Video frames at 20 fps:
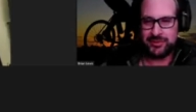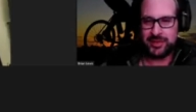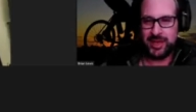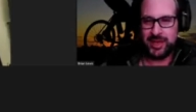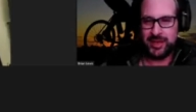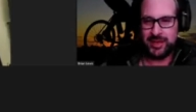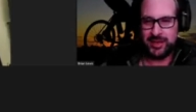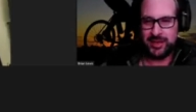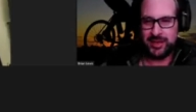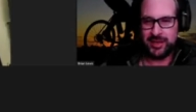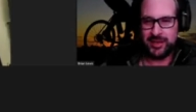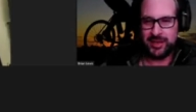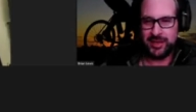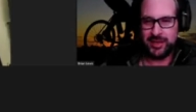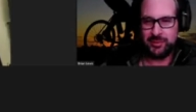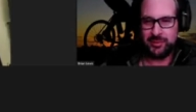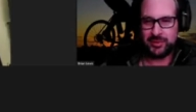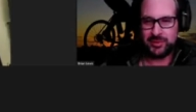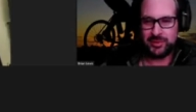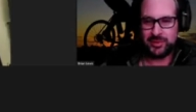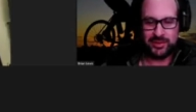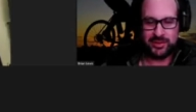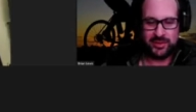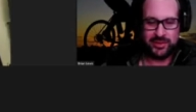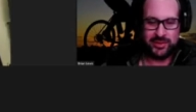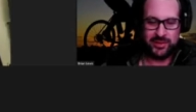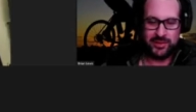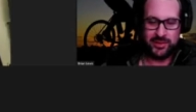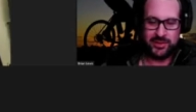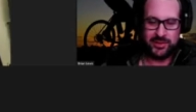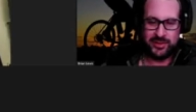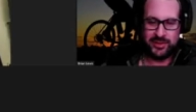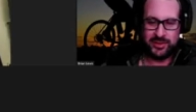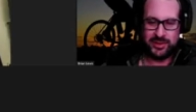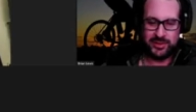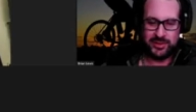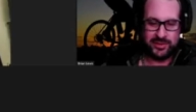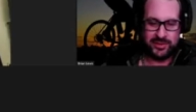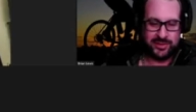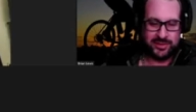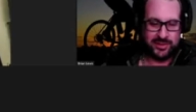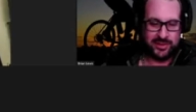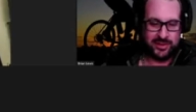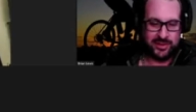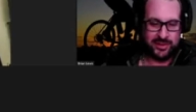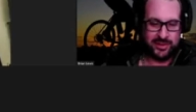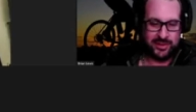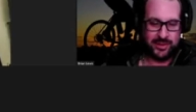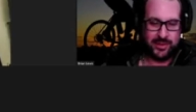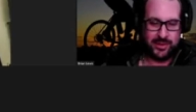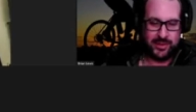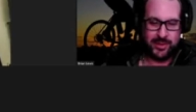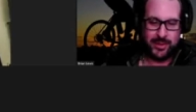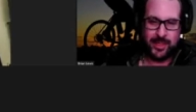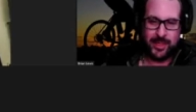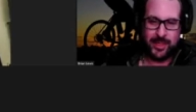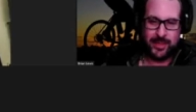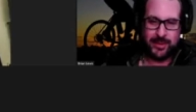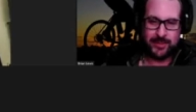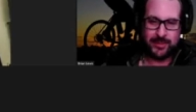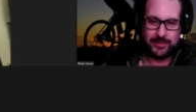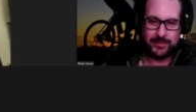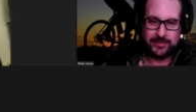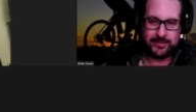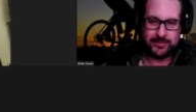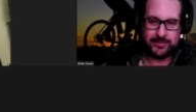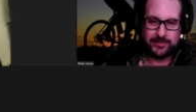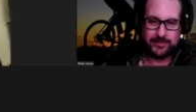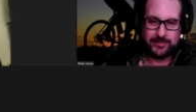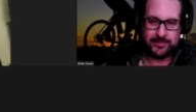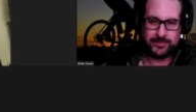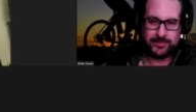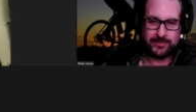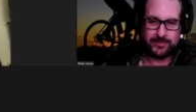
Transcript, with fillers: right. it kind of helps. And I think that's why, like, the